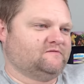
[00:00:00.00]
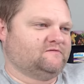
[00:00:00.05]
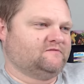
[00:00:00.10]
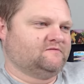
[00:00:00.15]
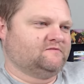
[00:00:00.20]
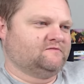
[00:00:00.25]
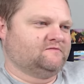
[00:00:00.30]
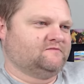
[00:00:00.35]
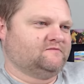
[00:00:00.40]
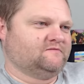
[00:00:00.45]

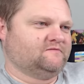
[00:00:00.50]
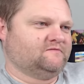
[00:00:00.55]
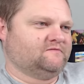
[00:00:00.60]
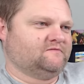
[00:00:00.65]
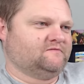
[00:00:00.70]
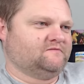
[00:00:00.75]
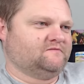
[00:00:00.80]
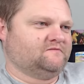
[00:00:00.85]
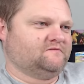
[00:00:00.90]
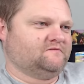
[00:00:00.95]

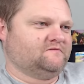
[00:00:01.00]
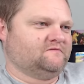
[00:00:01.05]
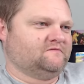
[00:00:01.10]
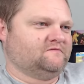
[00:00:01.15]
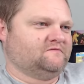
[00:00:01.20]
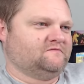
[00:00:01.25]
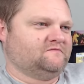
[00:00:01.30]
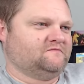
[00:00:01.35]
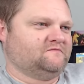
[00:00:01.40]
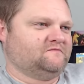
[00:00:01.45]

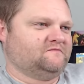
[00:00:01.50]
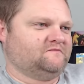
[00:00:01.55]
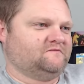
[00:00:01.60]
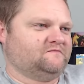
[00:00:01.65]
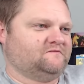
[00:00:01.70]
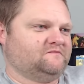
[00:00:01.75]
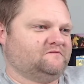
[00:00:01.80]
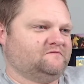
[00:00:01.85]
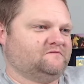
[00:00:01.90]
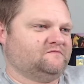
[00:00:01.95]

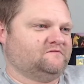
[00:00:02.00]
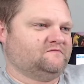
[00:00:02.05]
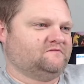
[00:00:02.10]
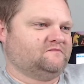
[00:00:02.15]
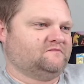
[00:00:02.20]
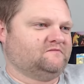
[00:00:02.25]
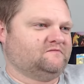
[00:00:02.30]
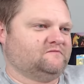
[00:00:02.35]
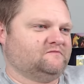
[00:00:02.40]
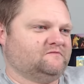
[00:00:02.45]

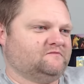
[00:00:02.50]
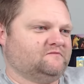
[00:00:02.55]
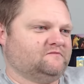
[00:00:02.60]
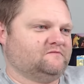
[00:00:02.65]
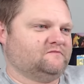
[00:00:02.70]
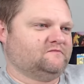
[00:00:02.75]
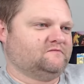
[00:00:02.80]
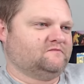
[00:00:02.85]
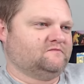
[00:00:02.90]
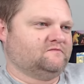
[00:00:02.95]

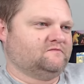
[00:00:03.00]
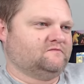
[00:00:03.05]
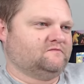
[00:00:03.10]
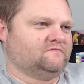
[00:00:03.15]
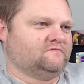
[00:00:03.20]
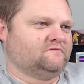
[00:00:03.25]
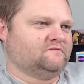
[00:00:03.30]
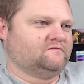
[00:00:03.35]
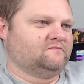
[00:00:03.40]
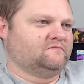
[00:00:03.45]
(not speaking)